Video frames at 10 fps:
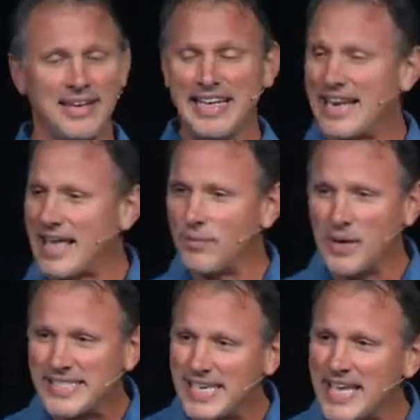And, and
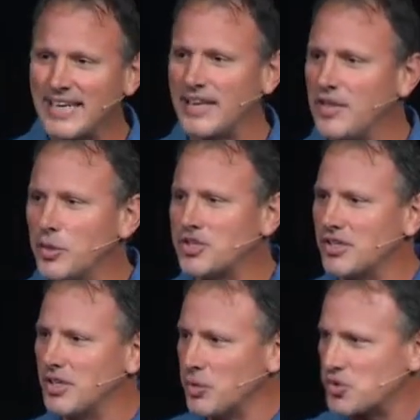we did. And, and there, was a,
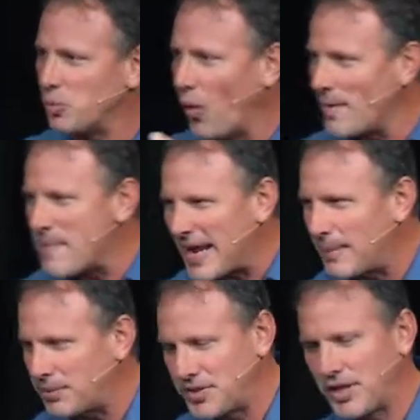there was one man
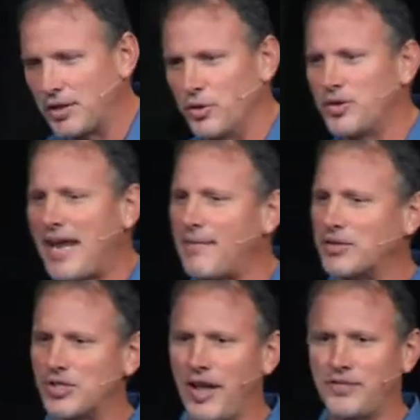in particular who gave
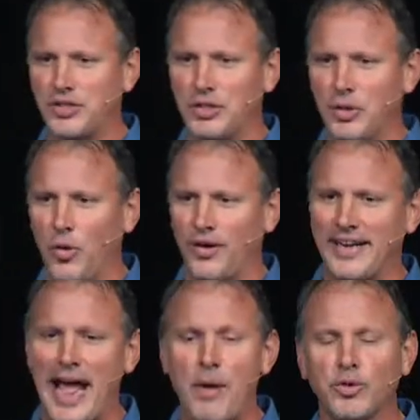his life to the Lord. And
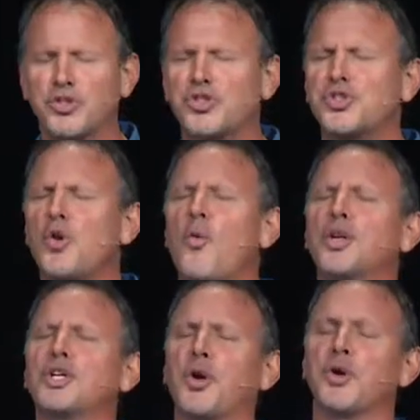I was so
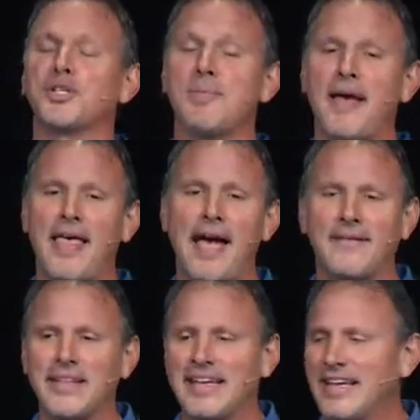encouraged by
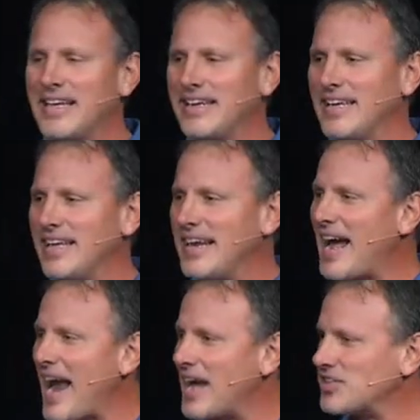that. And, and I
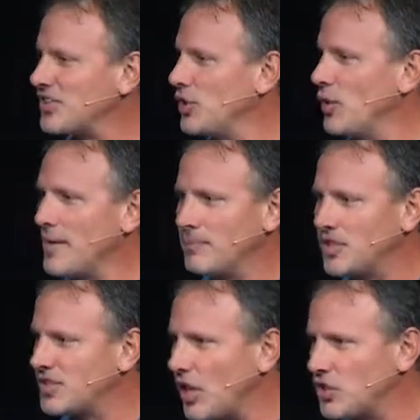asked you know, him to
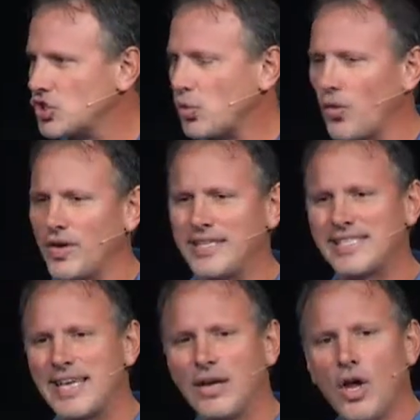tell his story. And he
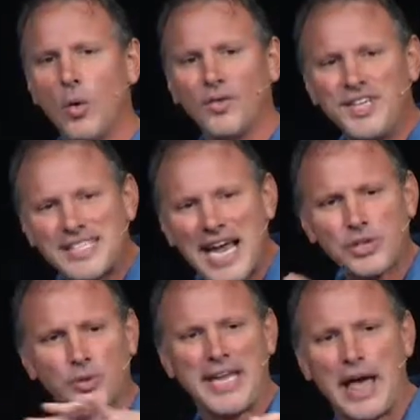said, Well, these
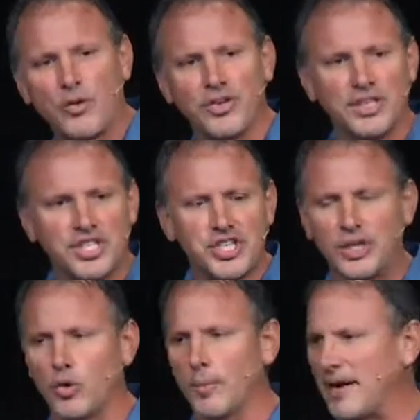guys would gather in a listening
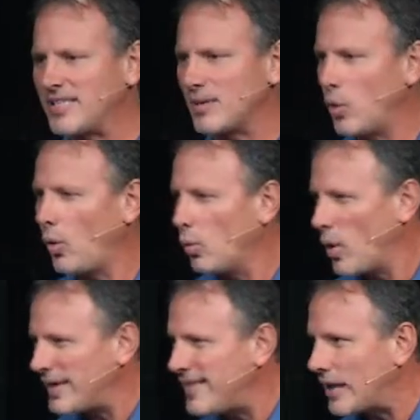group. And I said, Well,
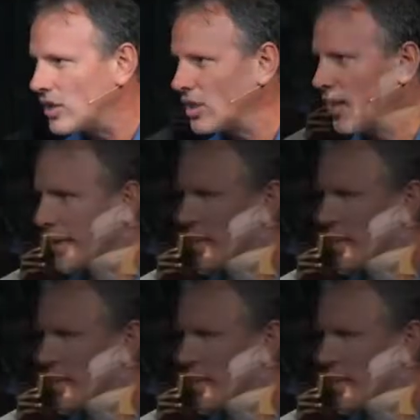what did that look like?